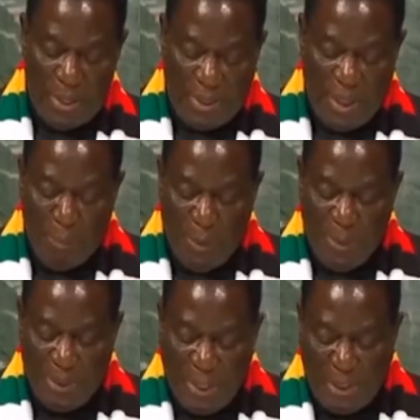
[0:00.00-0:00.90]
The
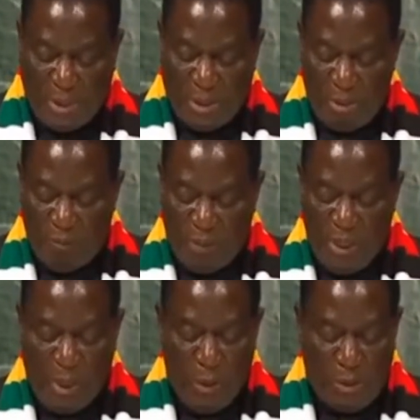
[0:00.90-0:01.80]
implementation of the
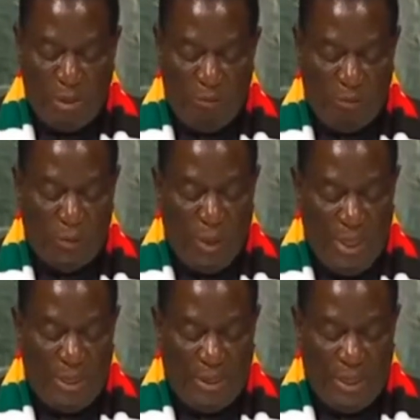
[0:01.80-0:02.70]
inclusive
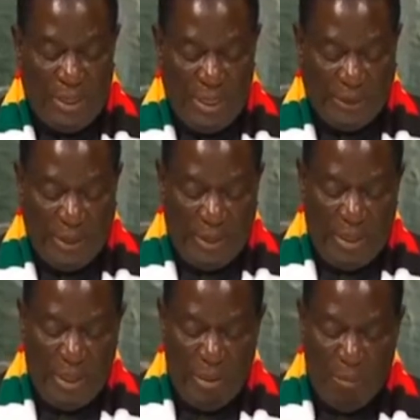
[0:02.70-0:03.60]
2030
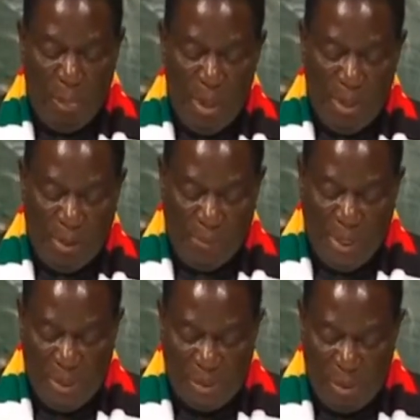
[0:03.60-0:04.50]
agenda
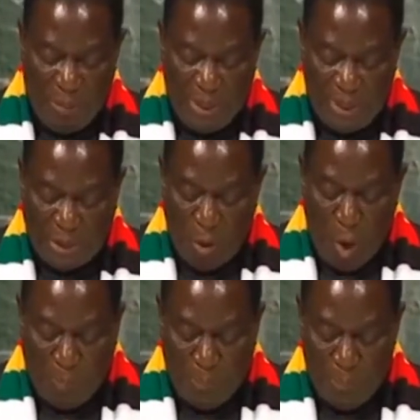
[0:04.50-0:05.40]
remains our biggest
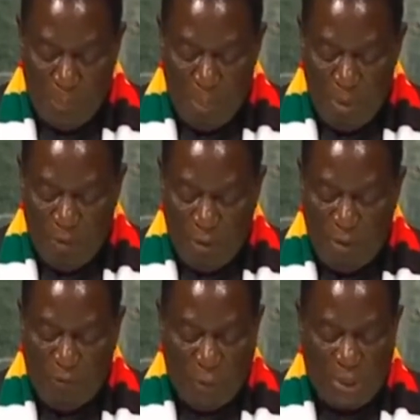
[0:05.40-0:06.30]
hope for
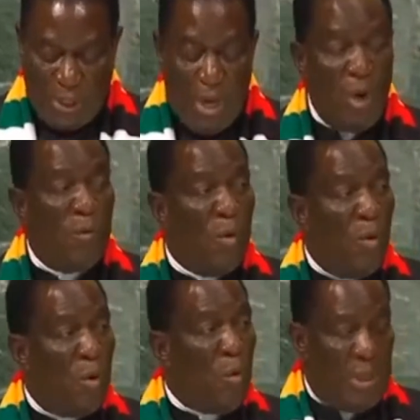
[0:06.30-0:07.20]
the future we
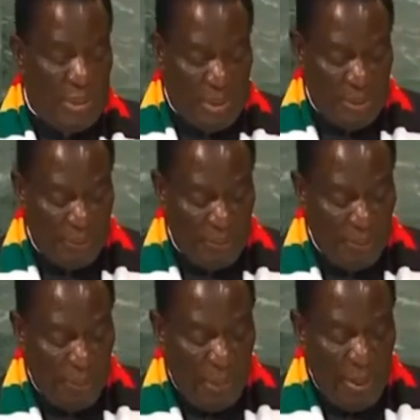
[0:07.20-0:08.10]
all want.
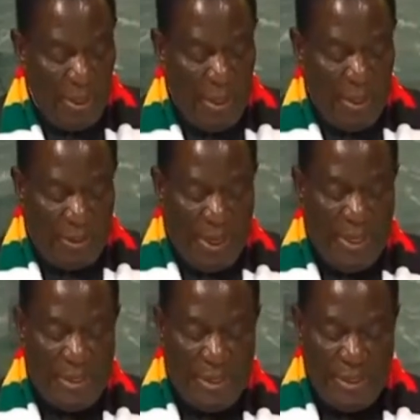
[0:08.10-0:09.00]

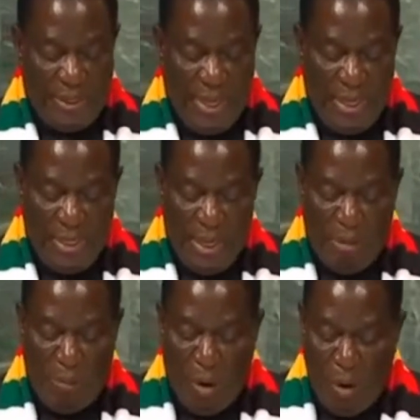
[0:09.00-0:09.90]
There is indeed
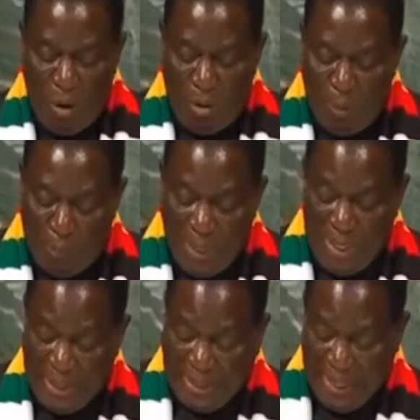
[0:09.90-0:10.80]
a more
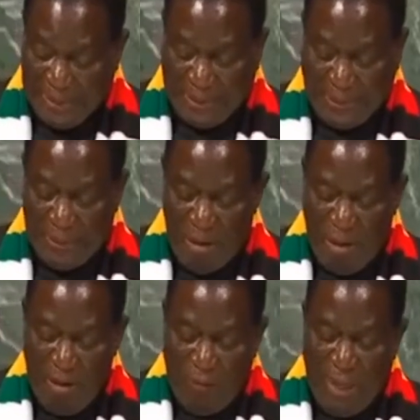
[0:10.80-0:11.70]
compelling case
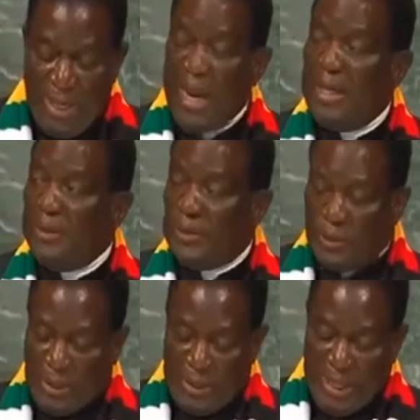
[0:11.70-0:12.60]
for enhanced
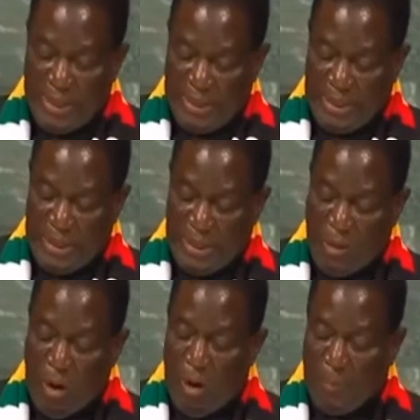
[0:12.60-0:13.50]
solidarity,
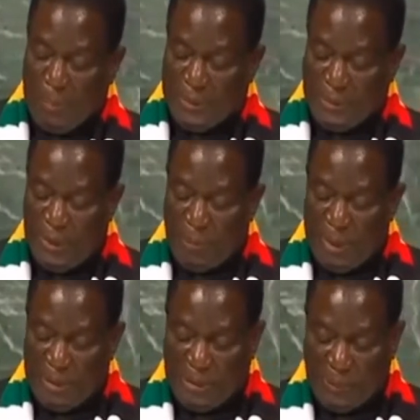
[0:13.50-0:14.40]
cooperation, and
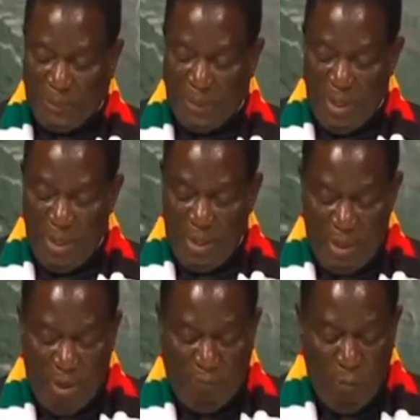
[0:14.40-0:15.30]
partnerships
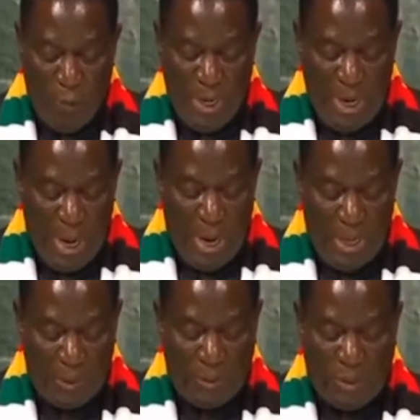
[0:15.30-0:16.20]
if we
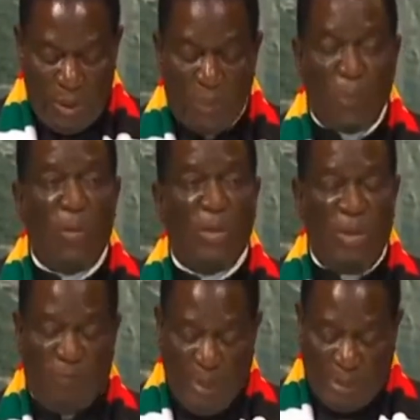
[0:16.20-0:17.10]
are to
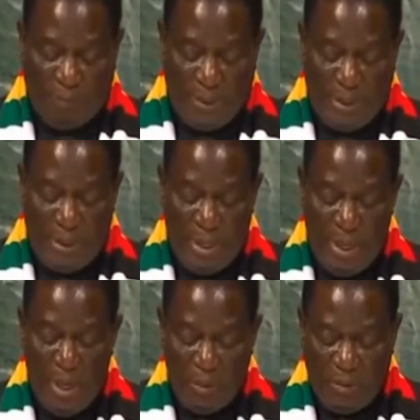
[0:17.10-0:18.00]
respond effectively
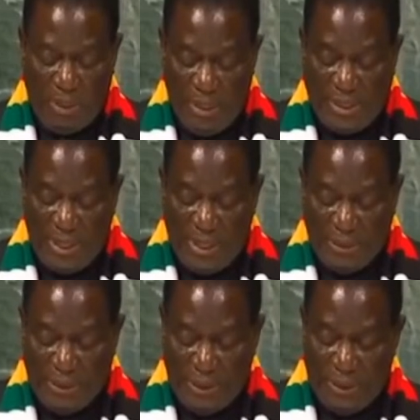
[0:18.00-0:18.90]
to these
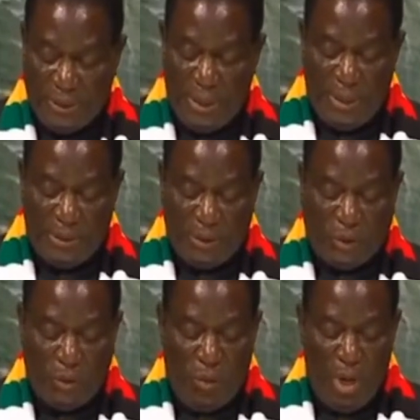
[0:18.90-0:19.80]
challenges and
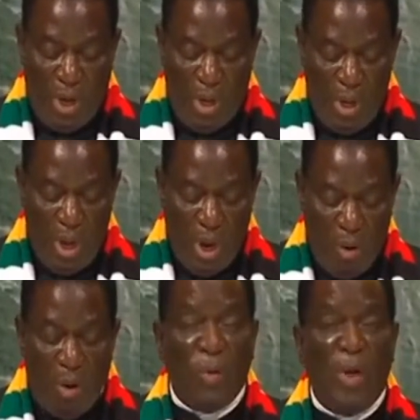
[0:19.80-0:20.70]
ensure
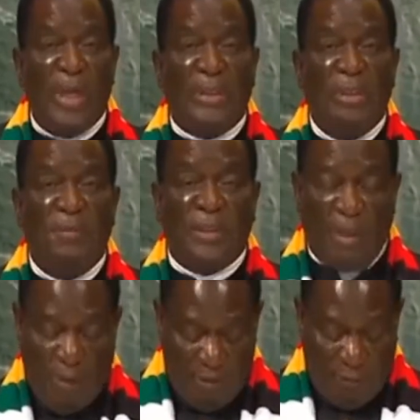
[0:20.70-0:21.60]
our collective
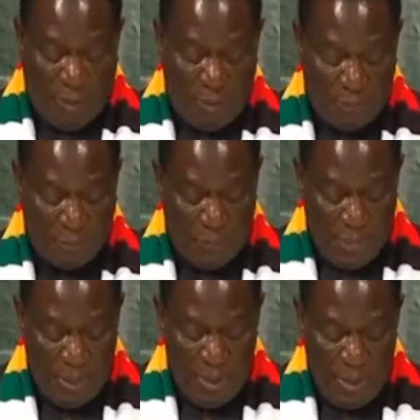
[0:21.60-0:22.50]
survival.
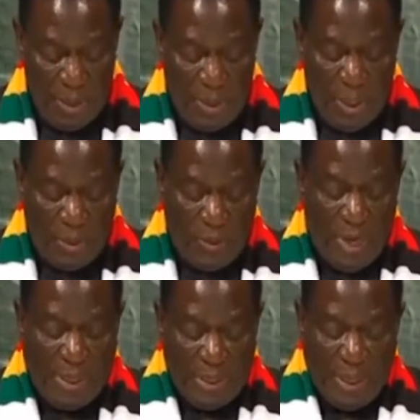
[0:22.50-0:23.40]
The
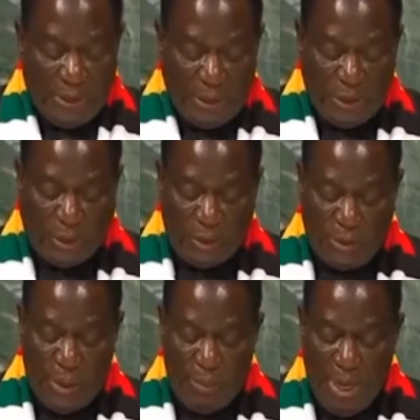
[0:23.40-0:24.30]
United Nations
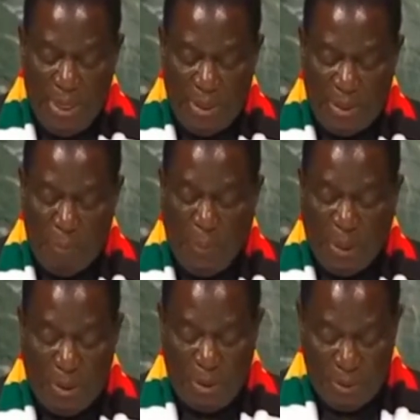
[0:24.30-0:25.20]
should remain the
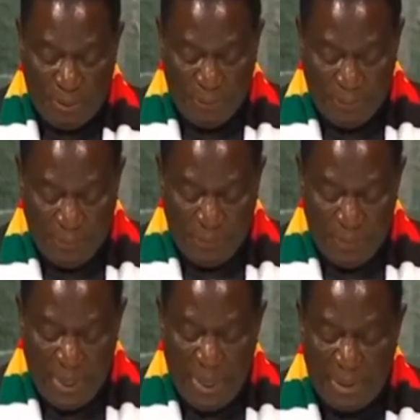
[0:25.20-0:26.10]
beacon
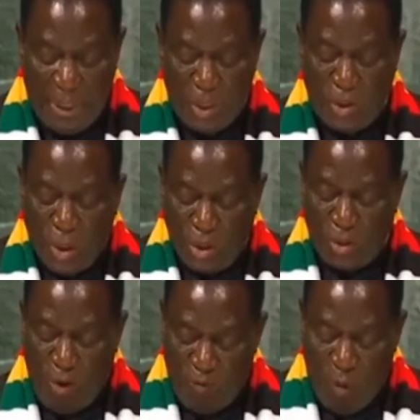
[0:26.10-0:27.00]
and a
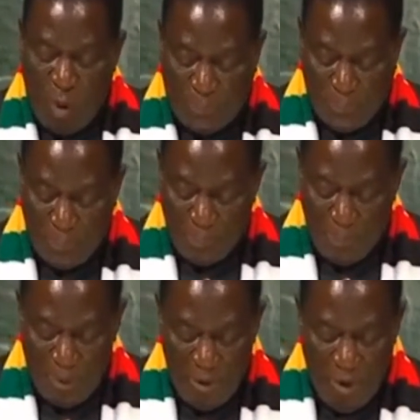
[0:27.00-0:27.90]
source of hope
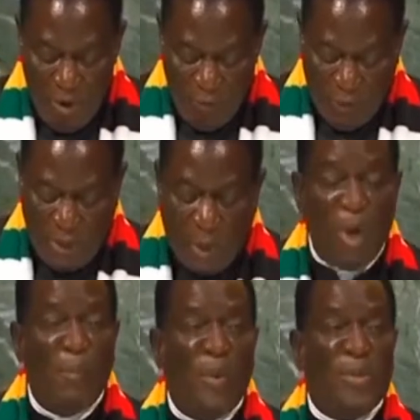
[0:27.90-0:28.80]
for the
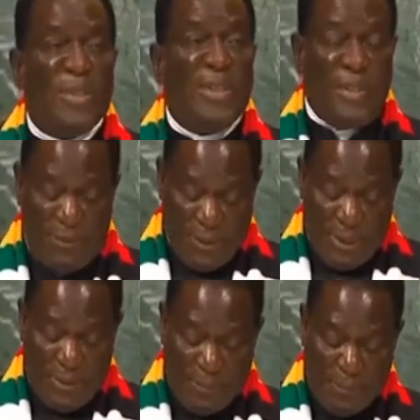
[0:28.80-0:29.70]
global citizenry.